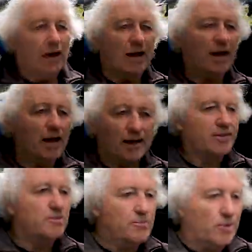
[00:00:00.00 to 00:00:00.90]
Uh,
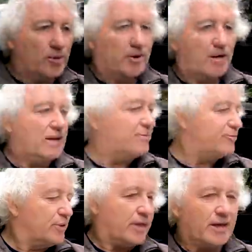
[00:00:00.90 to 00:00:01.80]
the more I
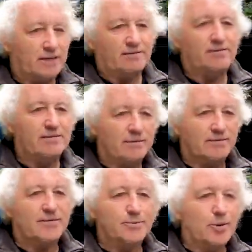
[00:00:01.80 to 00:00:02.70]
live with it,
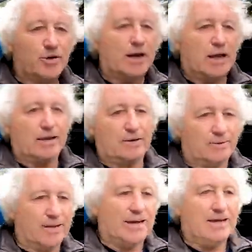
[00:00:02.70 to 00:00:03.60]
the more I like
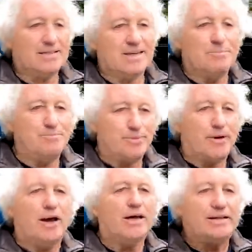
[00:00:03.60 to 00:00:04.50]
with it. It's a
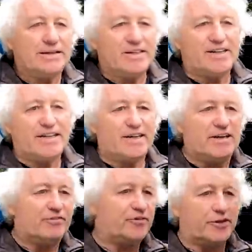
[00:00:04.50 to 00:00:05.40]
bright,
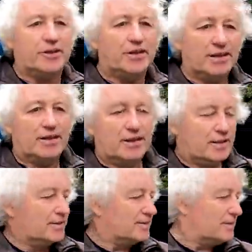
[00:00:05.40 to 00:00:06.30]
cheerful,
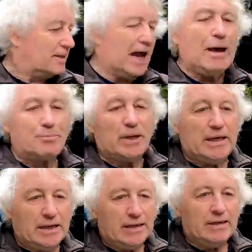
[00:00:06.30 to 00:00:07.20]

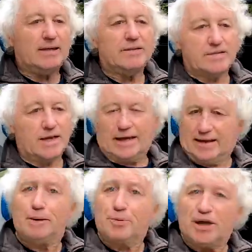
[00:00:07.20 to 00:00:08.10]
happy, into
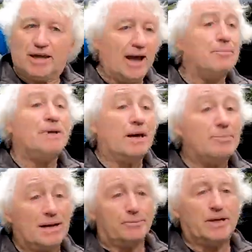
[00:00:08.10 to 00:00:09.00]
happy, happy,
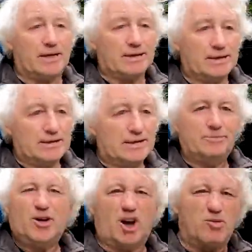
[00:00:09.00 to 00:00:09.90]
happy, happy.
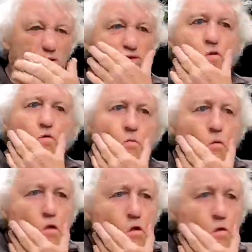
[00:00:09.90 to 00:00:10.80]
I'm not, I'm all
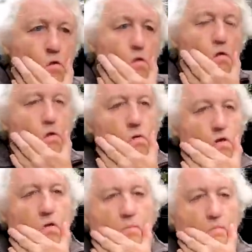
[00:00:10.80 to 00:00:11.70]
grumpy. I'm
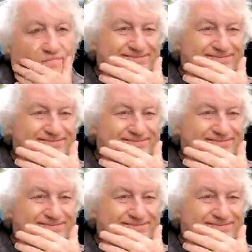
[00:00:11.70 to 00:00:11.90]
grumpy.